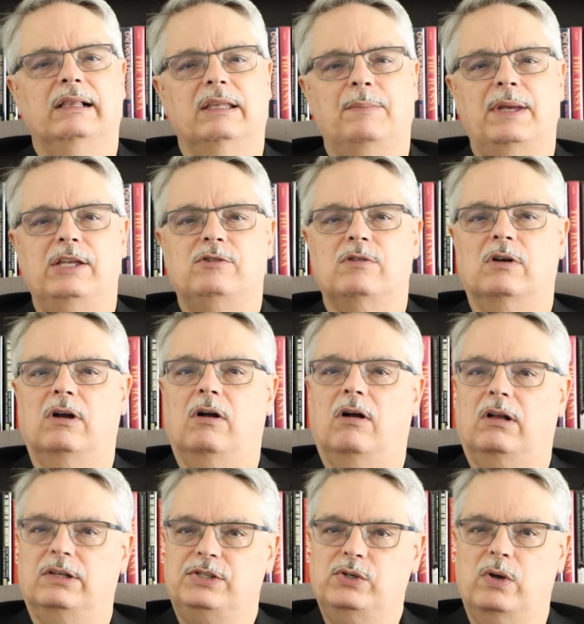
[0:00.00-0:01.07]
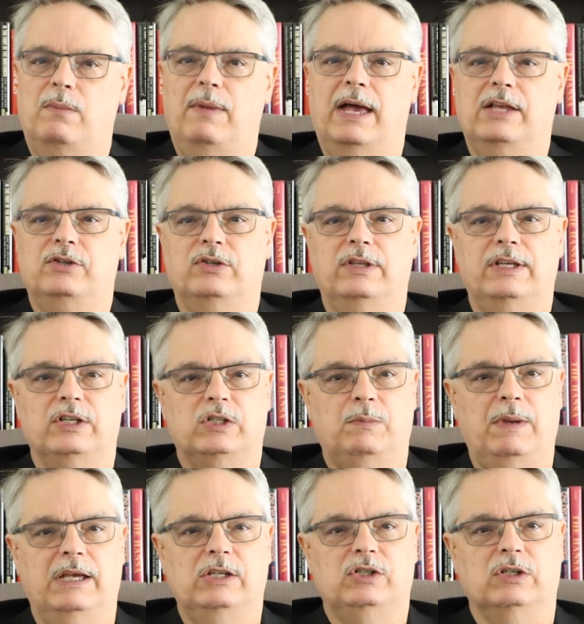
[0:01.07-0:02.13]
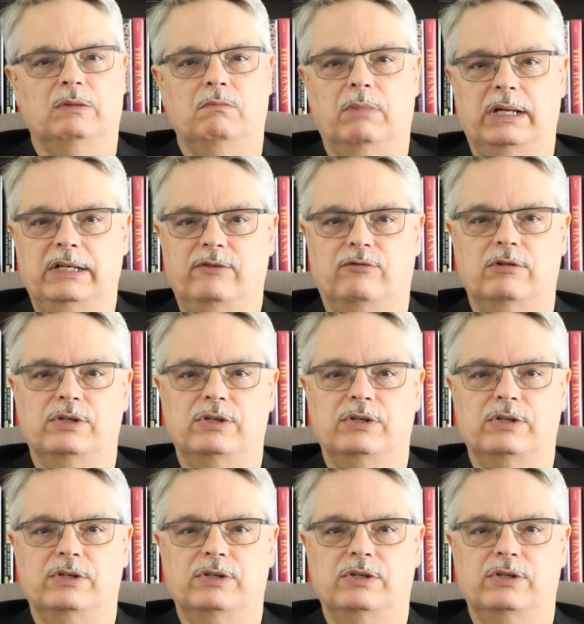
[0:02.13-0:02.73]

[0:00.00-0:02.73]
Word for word: Lemaitre also imagined the expansion might have